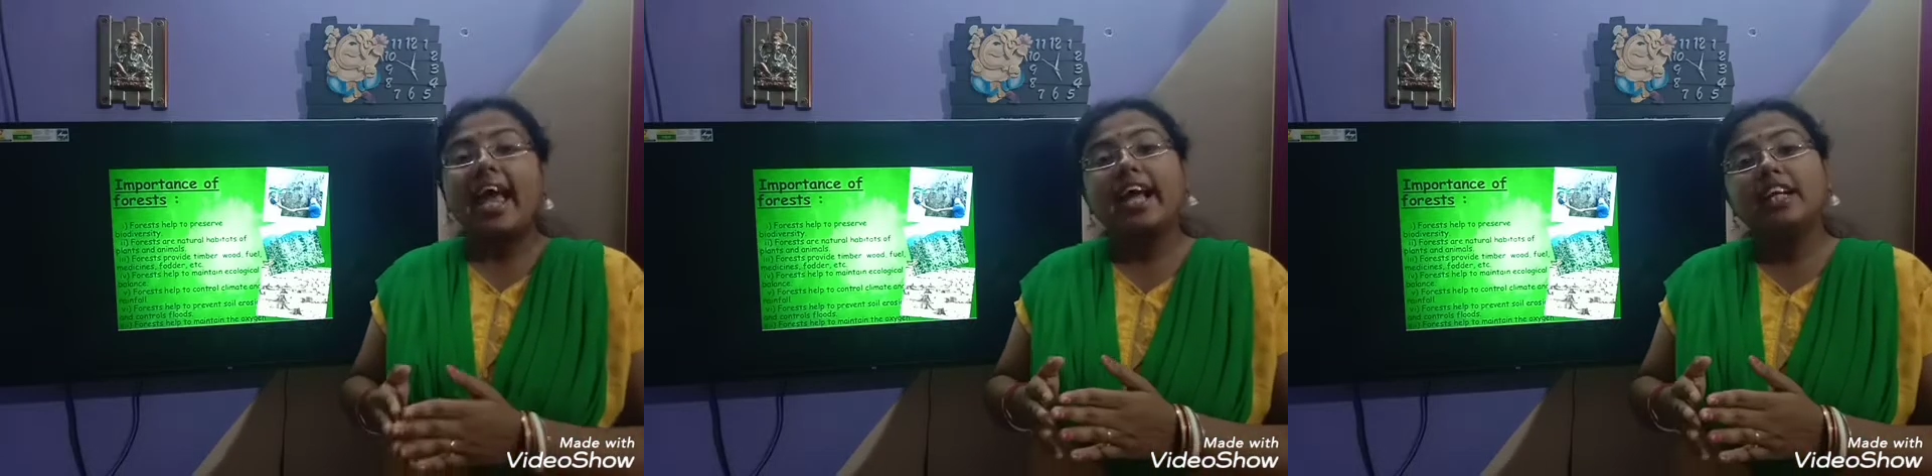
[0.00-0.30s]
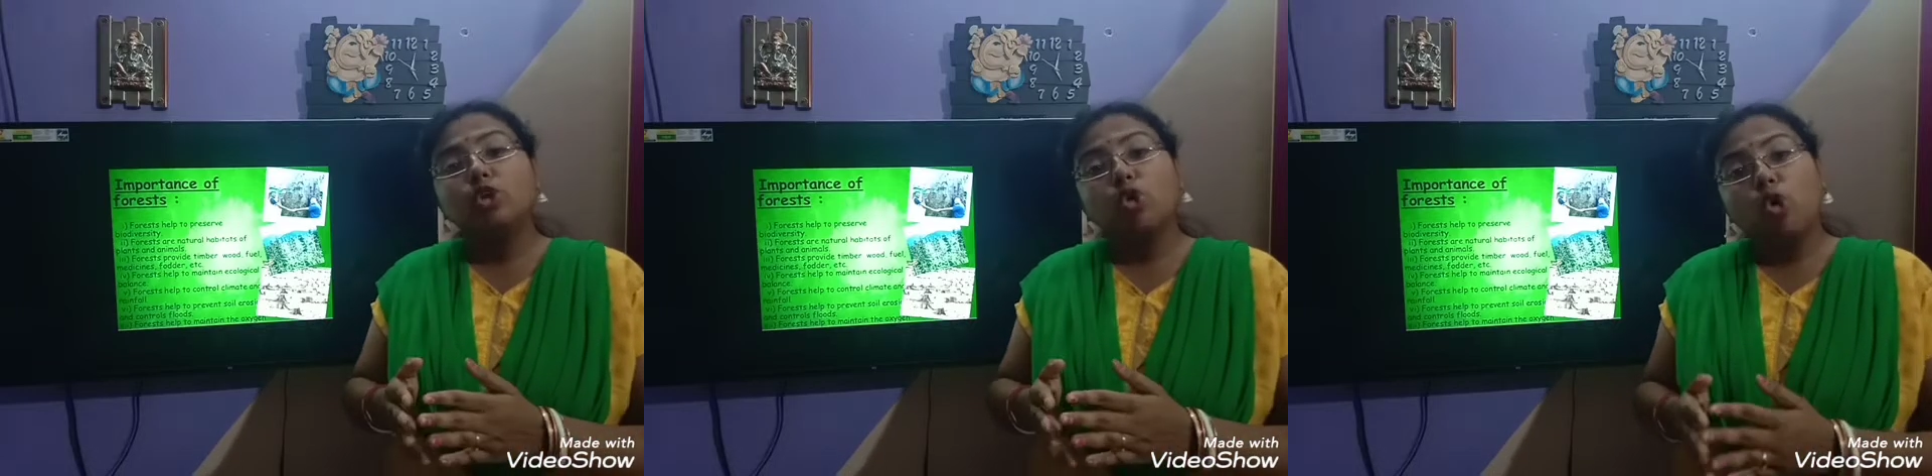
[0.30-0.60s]

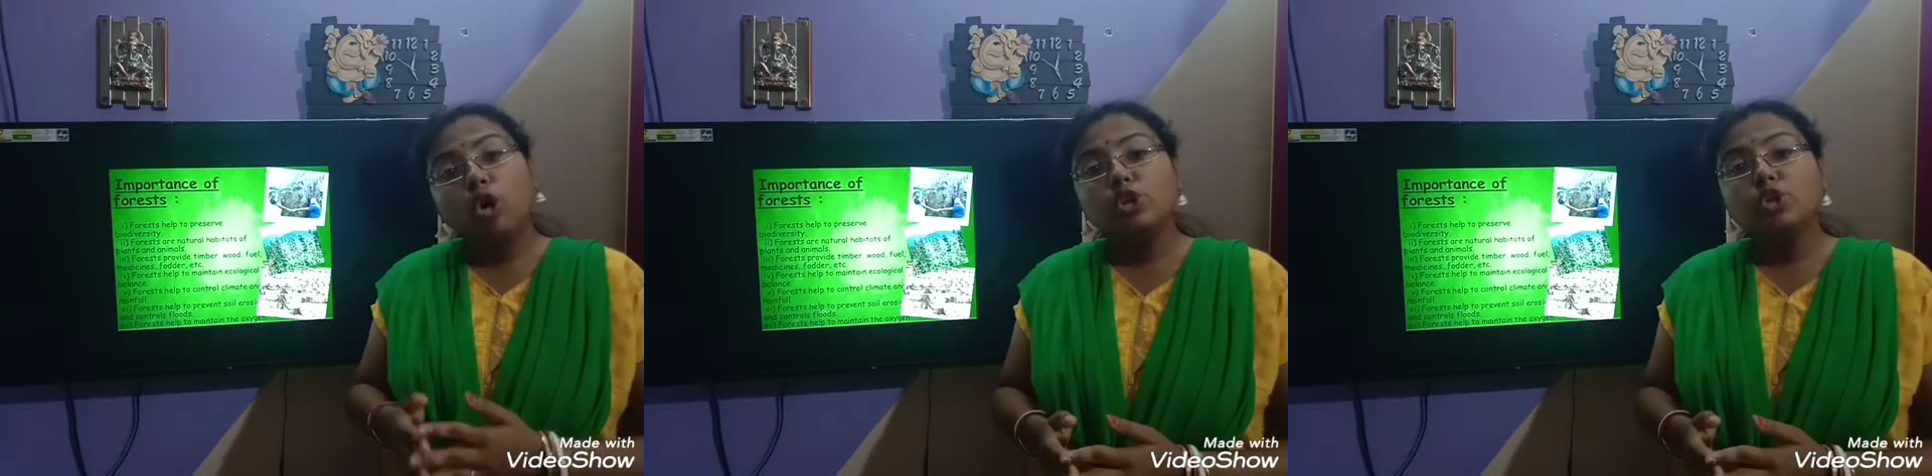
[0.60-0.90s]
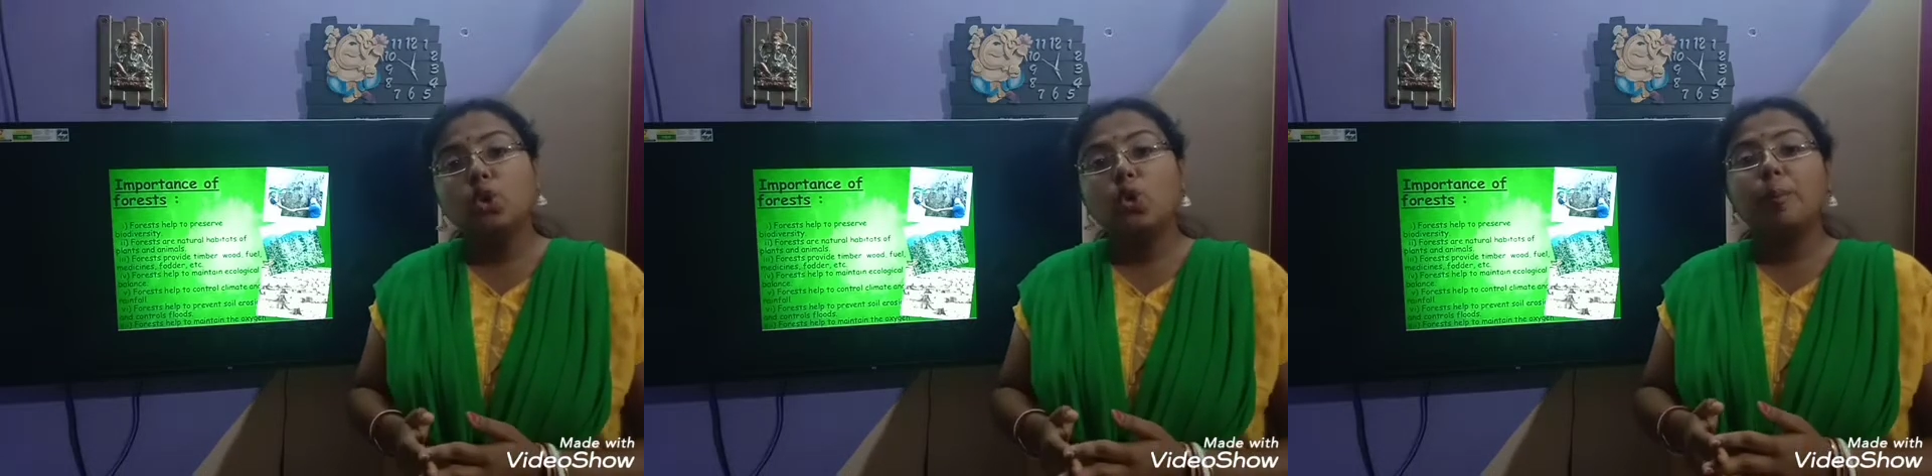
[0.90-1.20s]
and
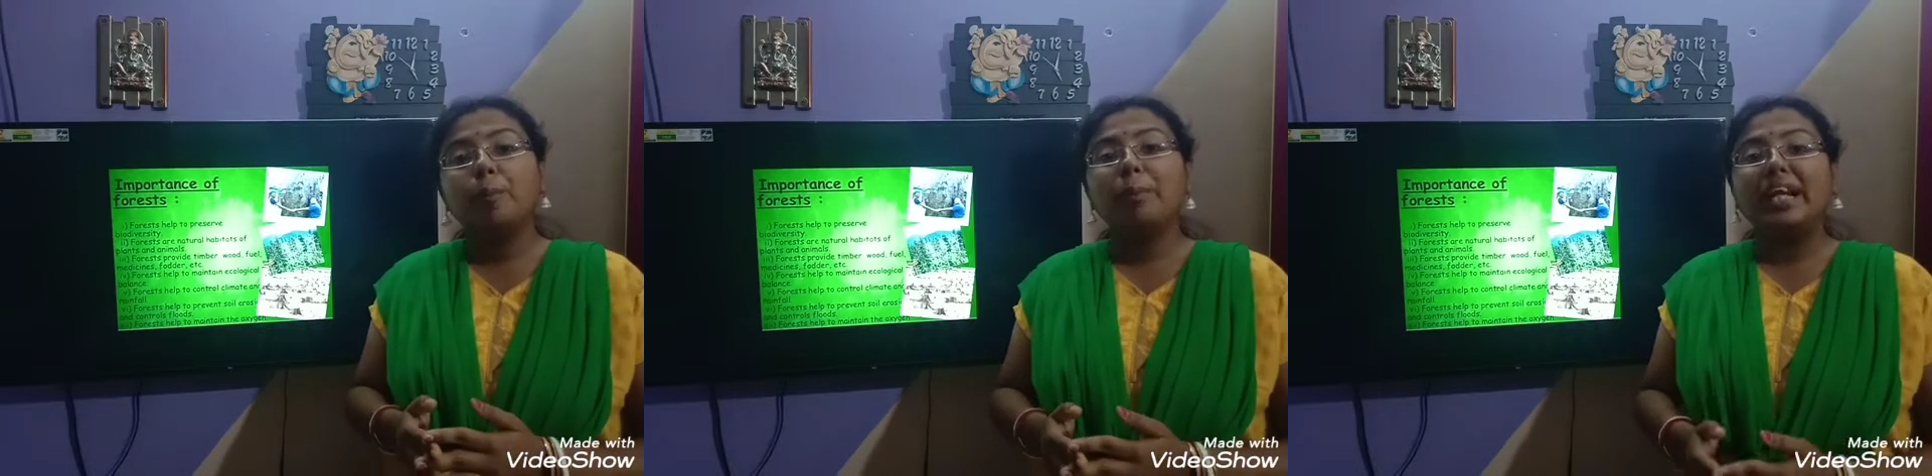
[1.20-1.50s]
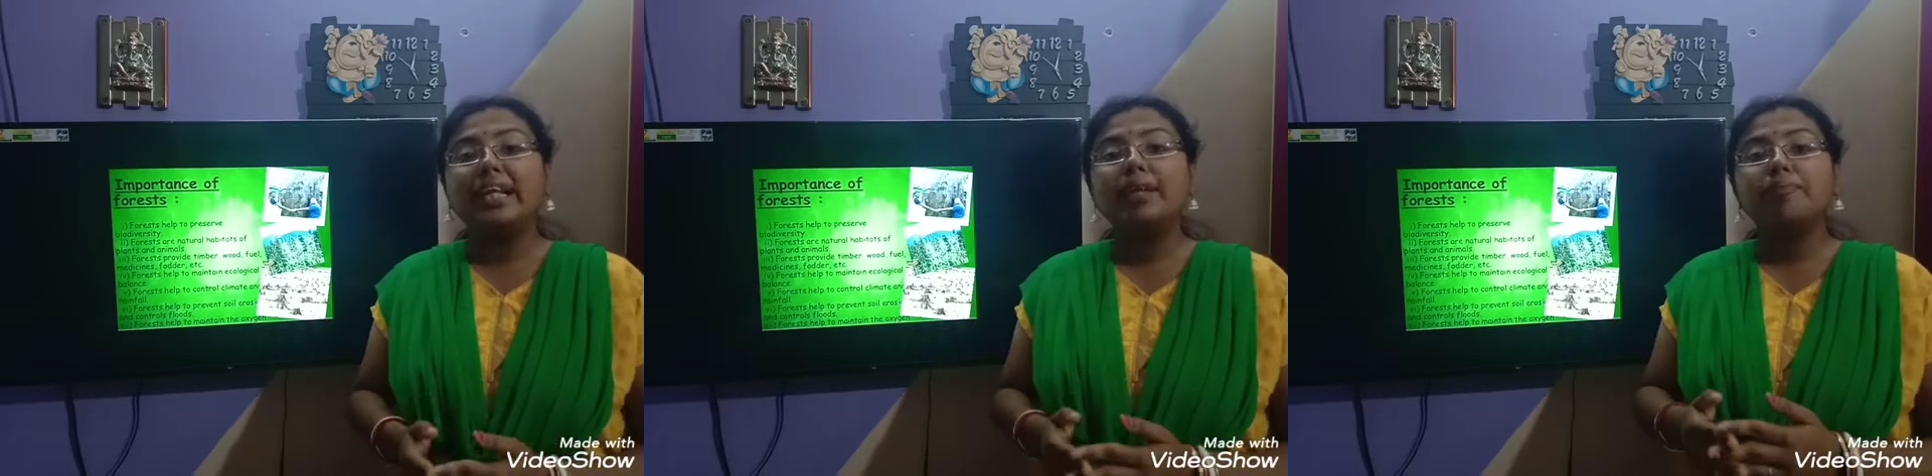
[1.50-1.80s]
also
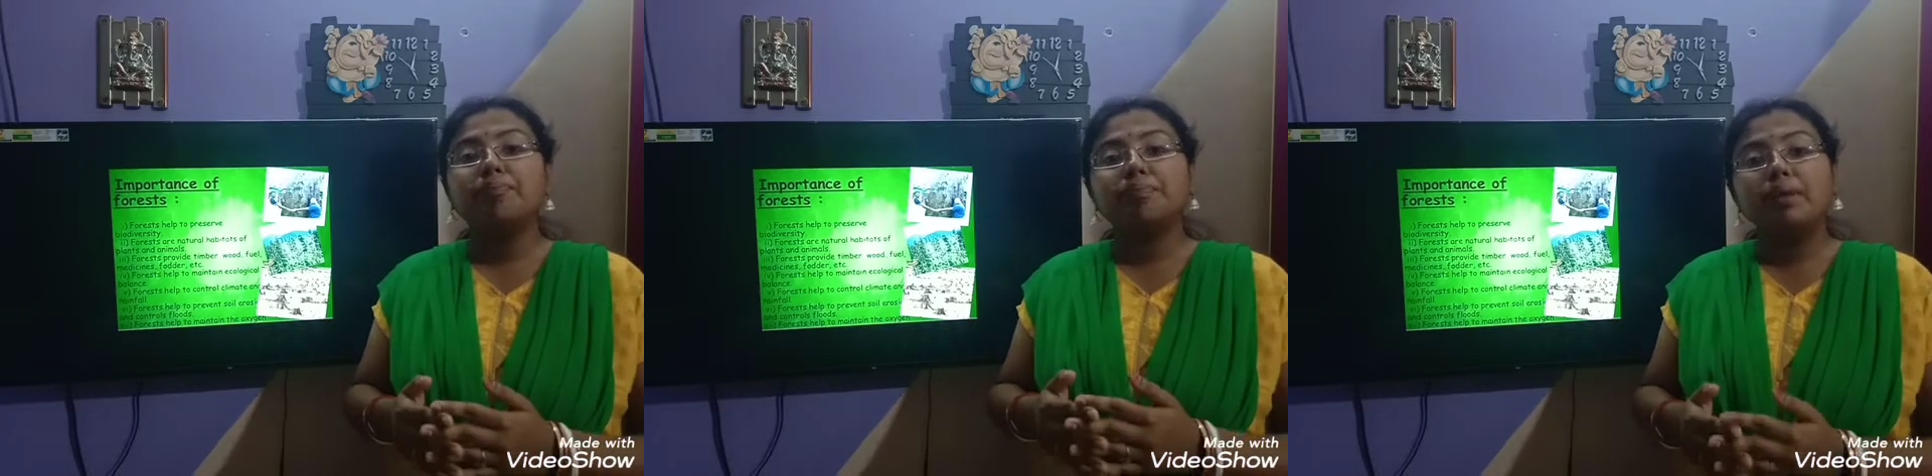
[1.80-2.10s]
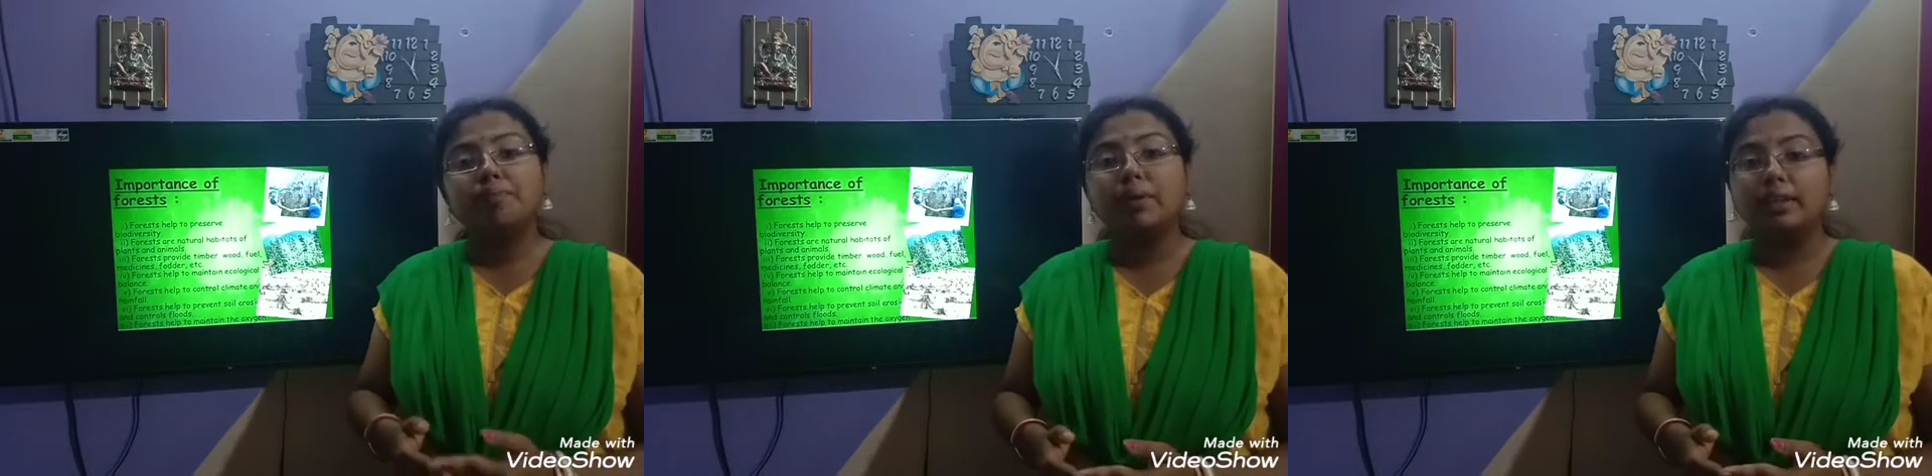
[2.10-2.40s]
many
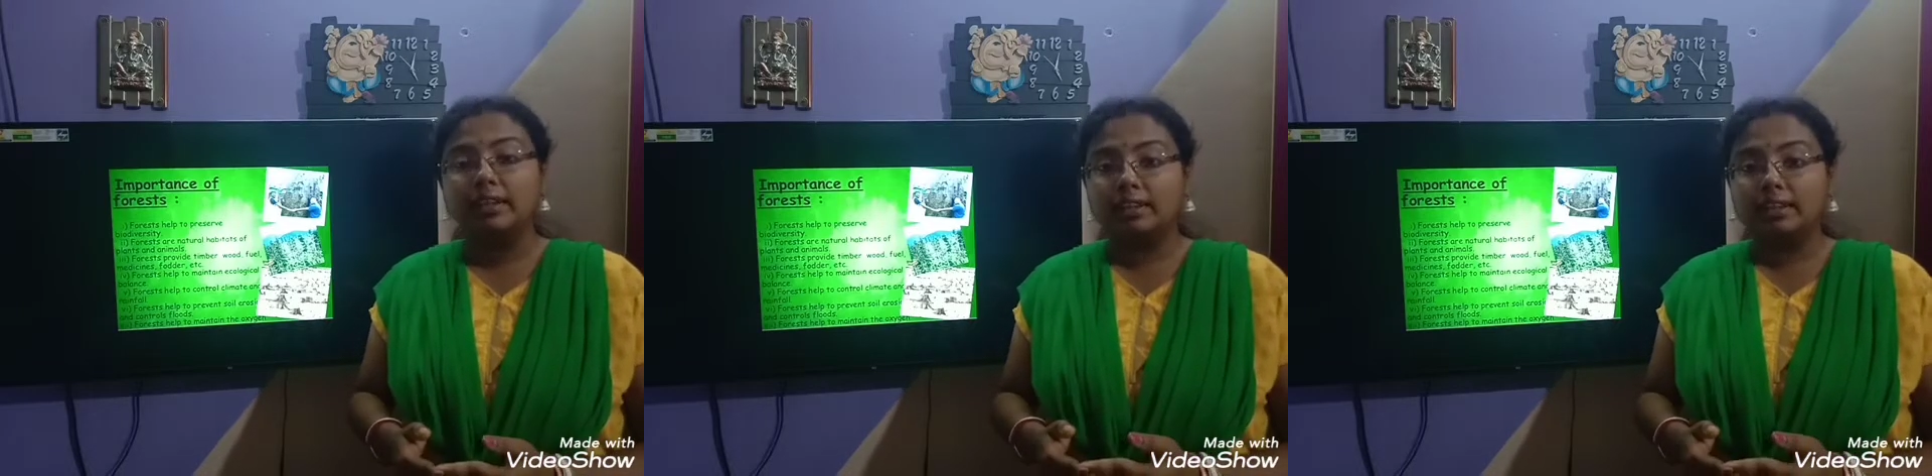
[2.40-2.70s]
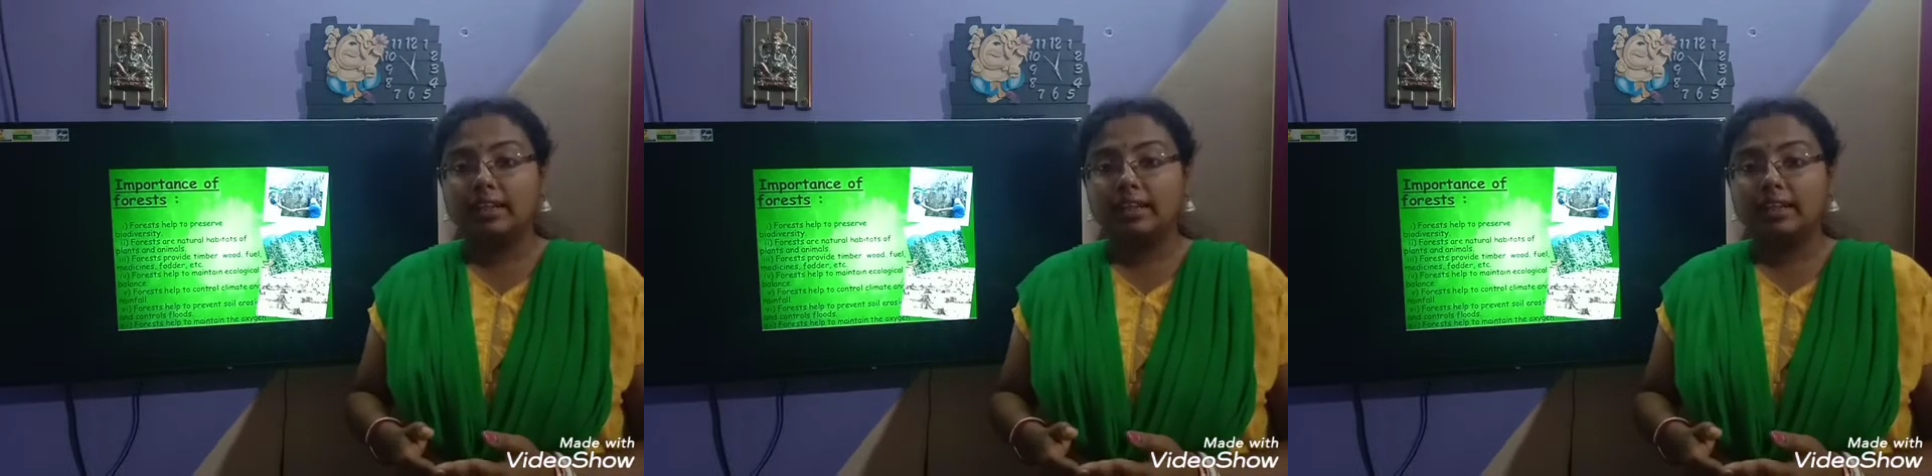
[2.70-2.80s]
people.